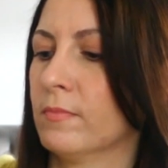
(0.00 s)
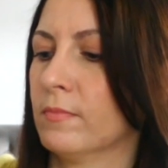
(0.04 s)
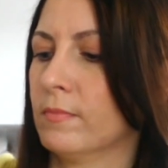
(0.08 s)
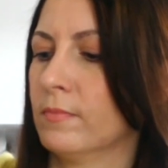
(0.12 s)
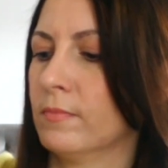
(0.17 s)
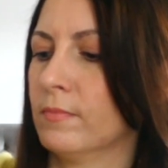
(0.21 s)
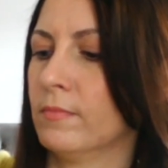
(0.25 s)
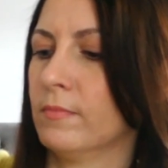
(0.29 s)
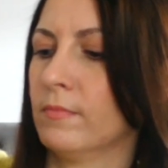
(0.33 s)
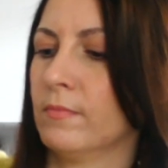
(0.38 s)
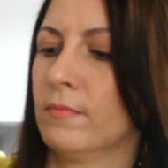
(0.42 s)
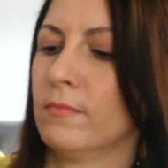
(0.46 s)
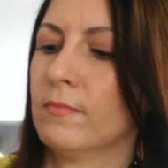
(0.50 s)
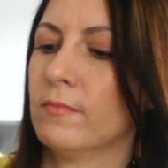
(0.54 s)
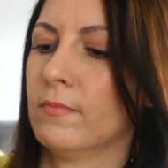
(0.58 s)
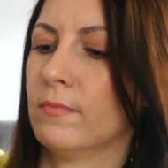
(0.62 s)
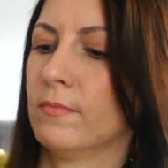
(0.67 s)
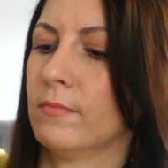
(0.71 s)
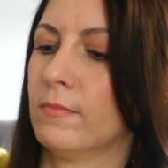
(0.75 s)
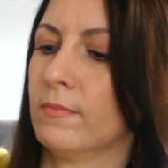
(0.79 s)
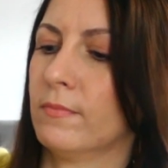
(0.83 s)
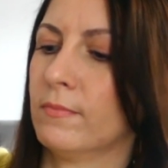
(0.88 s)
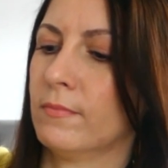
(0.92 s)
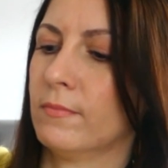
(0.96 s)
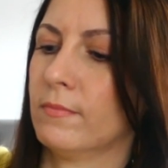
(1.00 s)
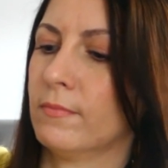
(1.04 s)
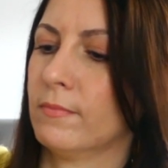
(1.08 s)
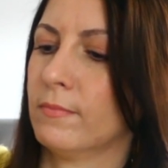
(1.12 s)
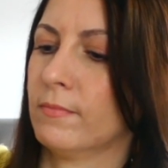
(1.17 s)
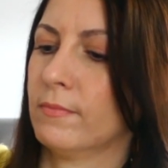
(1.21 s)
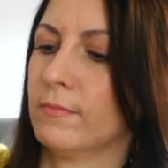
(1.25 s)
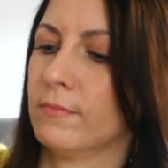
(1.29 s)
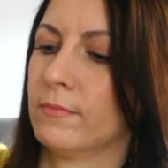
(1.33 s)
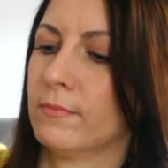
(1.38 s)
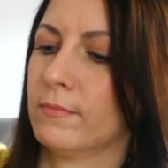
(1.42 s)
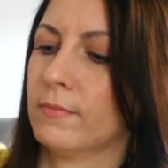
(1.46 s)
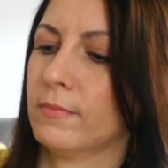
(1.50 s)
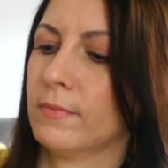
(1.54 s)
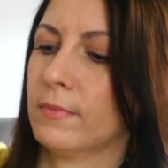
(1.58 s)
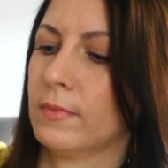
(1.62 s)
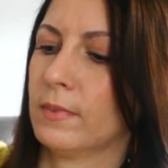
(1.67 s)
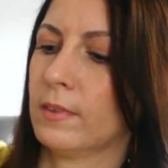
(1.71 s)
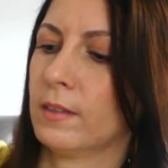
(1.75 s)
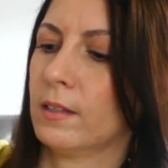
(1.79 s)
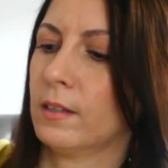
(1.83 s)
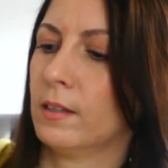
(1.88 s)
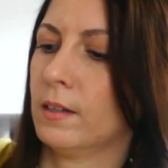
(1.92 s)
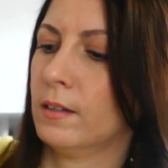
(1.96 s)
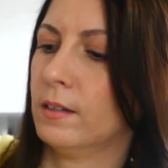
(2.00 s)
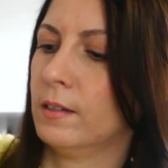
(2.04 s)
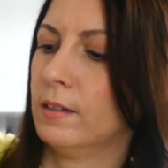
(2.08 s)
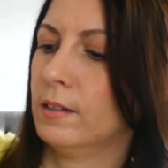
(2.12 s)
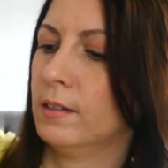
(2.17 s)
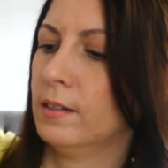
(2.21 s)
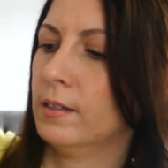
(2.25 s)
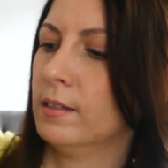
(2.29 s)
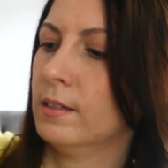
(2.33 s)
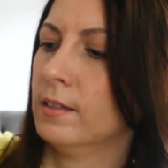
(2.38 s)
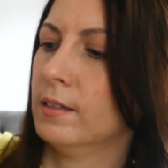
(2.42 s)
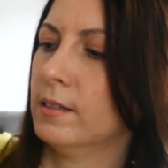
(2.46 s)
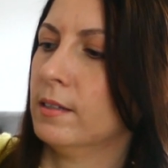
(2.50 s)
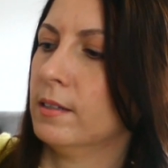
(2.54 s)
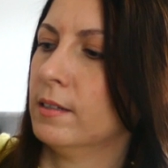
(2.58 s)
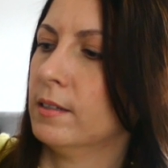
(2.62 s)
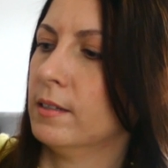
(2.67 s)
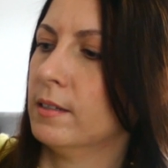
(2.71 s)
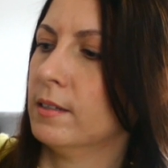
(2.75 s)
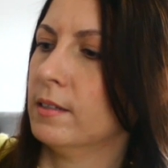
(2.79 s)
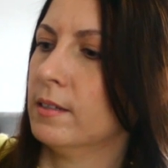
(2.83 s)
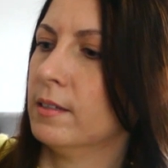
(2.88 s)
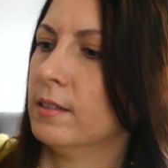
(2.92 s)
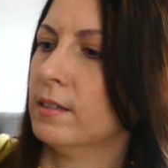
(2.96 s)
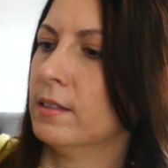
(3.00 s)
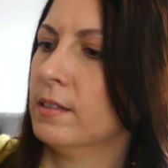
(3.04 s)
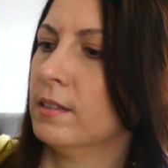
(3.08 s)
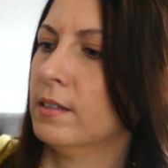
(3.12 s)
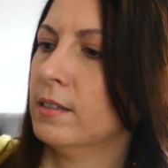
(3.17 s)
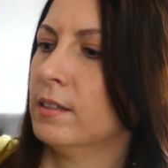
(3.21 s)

No one is speaking in this clip.